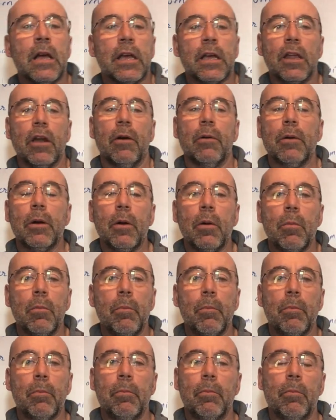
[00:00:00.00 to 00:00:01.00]
You know,
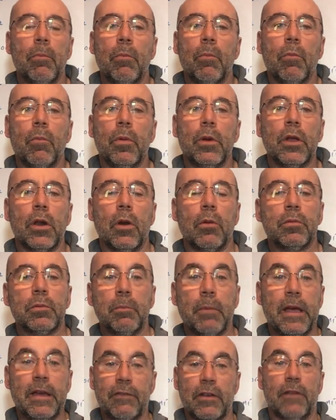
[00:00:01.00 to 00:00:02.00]
you know,
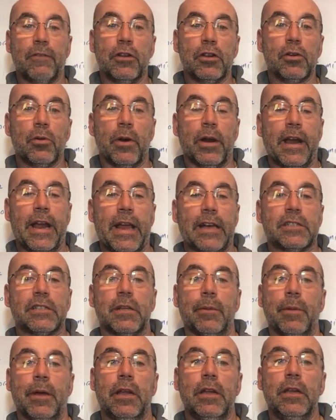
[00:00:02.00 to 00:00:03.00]
even if you're doing an
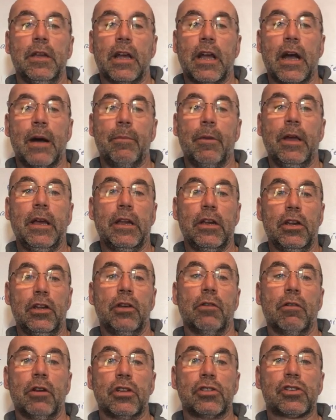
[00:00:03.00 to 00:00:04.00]
estimate and you come in,
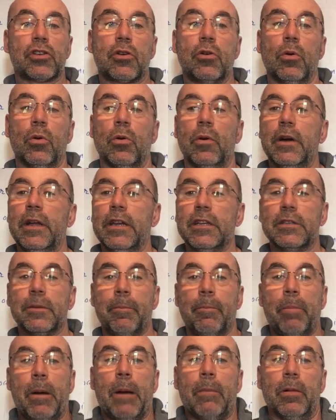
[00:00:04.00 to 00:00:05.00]
you're in a school and there's a
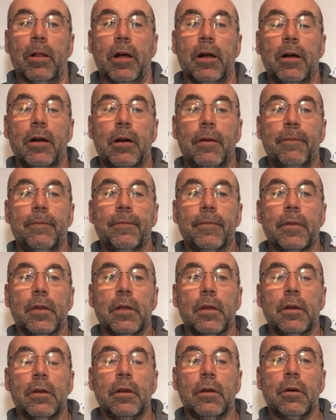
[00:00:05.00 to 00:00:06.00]
bubbler.
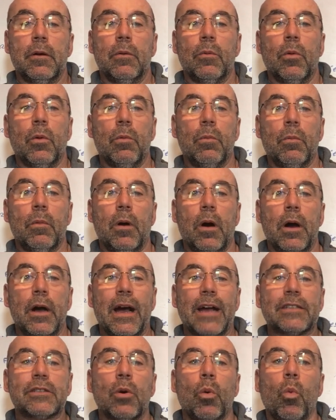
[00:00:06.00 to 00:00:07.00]

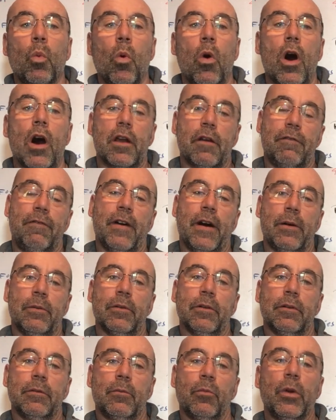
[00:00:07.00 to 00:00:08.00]
That's a water
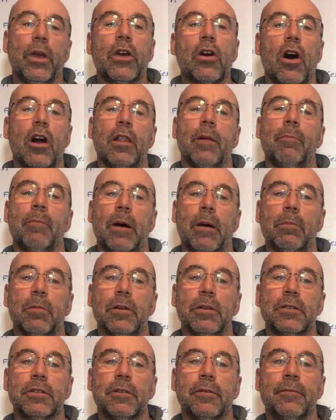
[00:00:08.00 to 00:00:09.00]
fountain. We call them
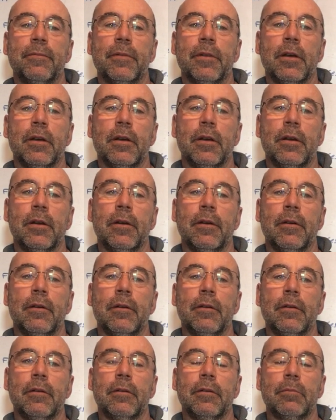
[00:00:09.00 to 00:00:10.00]
bubblers
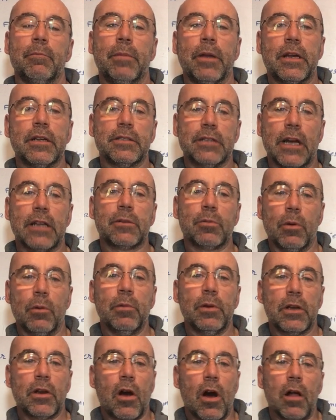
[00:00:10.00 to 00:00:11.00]
because that's what
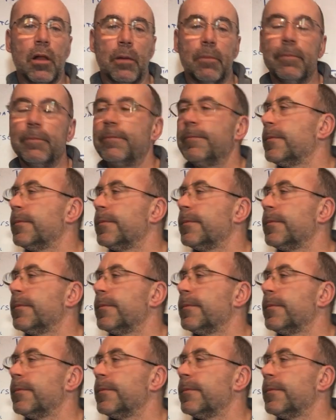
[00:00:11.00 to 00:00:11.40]
we call